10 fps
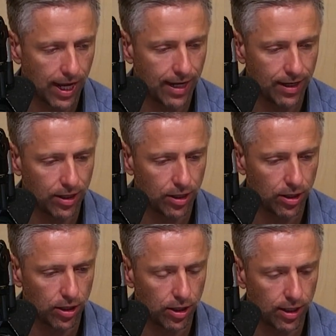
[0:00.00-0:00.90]
and
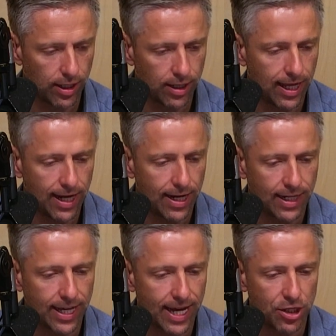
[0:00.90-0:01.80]
then
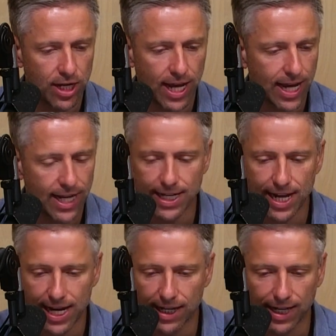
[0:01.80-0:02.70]
engage in
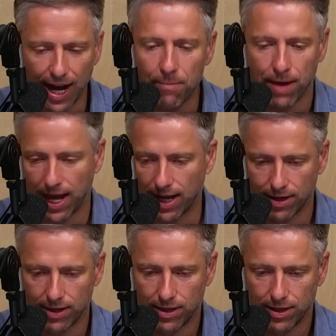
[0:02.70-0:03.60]
hand-to-hand
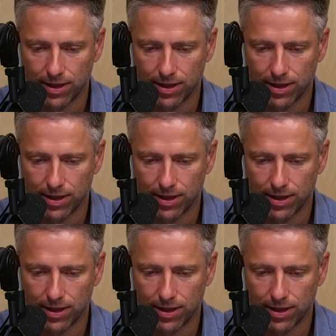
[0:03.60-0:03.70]
combat.